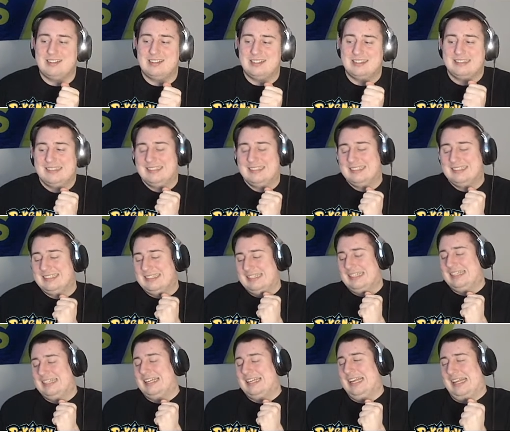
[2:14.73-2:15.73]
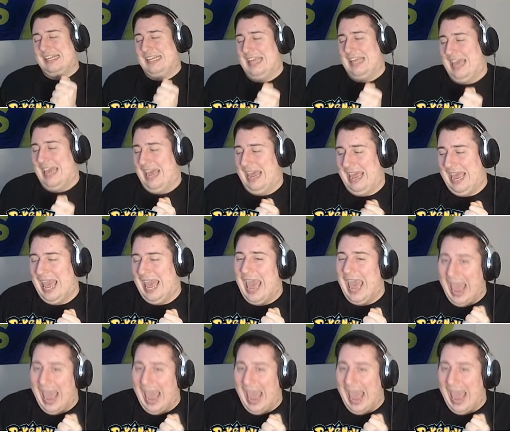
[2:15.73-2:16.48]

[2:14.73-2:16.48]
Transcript: Nothing is said.